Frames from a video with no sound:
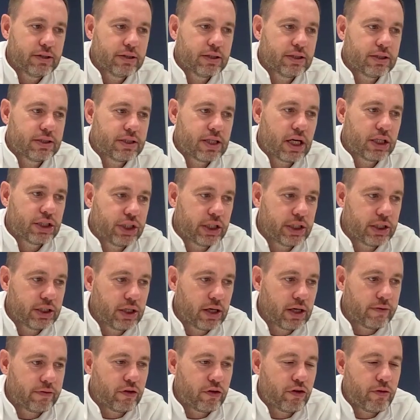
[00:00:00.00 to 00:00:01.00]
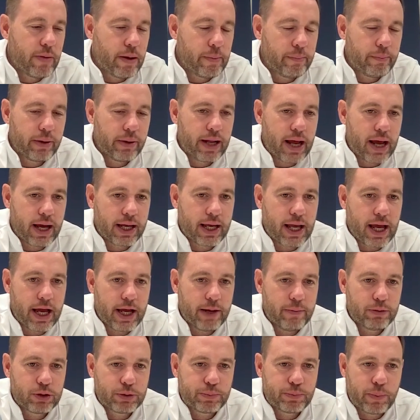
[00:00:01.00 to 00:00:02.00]
He's nudging. You have to remember that
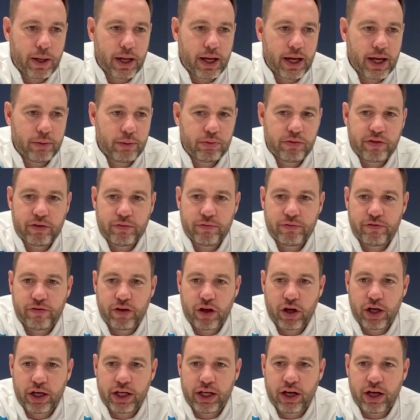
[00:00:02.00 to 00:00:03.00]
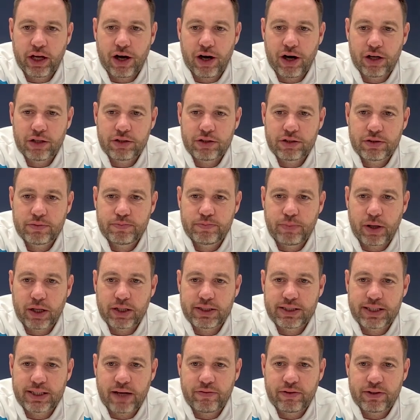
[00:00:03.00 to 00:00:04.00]
game was played within 30 yards by
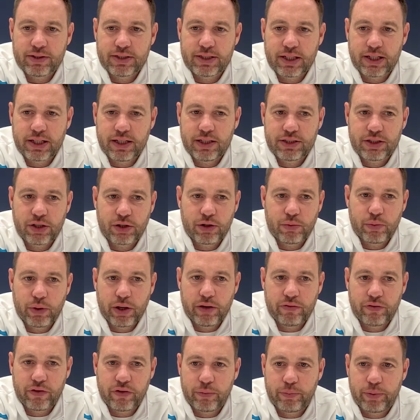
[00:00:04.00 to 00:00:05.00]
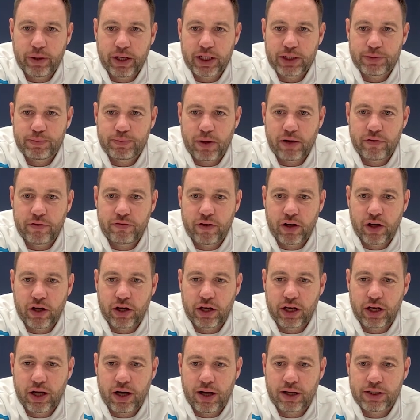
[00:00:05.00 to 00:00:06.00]
70. So the width of the pitch by
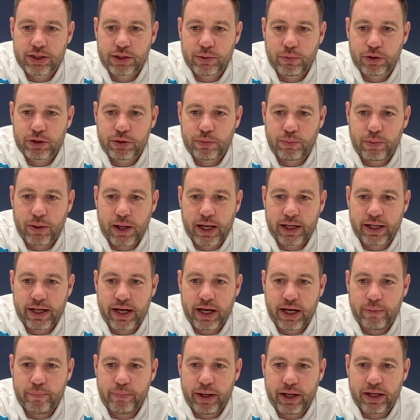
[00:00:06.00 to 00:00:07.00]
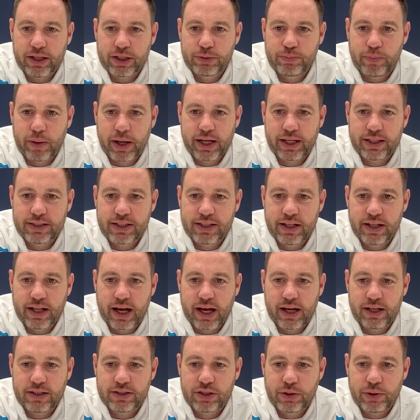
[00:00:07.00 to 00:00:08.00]
30 yards. It wasn't played in any bigger space than
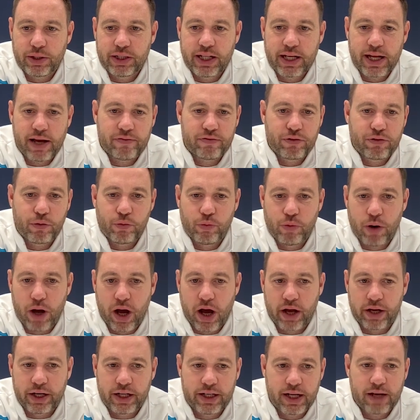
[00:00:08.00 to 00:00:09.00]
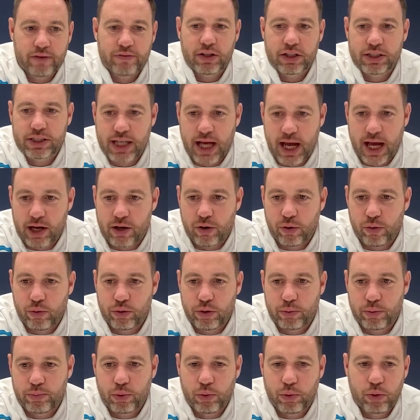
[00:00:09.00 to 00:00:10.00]
that. So he didn't have to run. He didn't have to tackle.
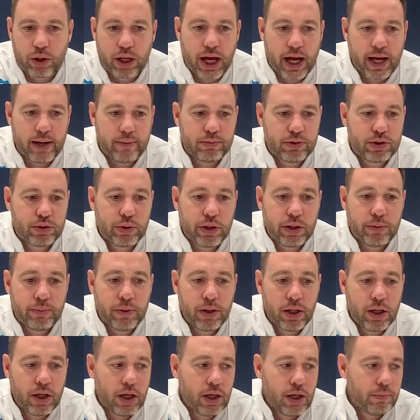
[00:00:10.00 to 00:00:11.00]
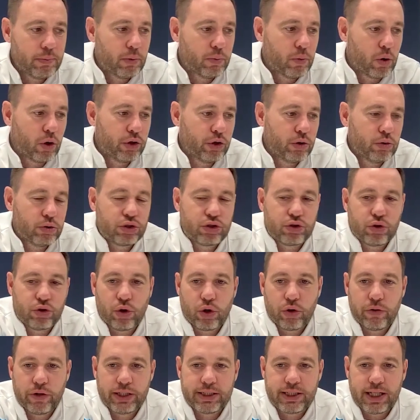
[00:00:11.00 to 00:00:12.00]
The ball came to him. But what you
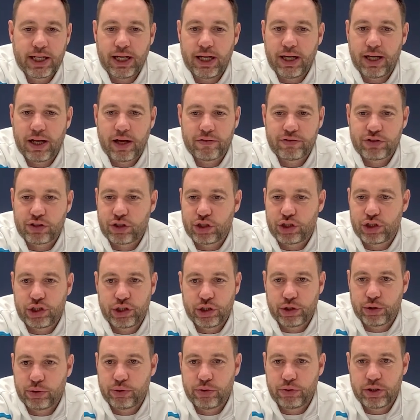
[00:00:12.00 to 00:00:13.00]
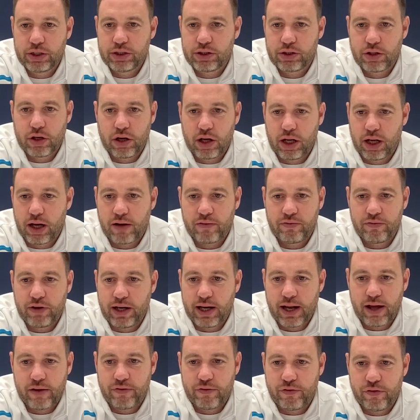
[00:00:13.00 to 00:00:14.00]
saw is he loves to shoot. He's got a lovely
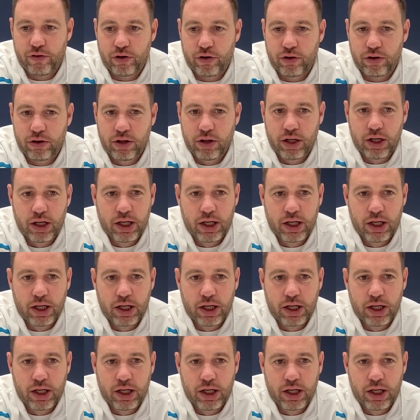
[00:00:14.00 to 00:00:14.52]
left foot.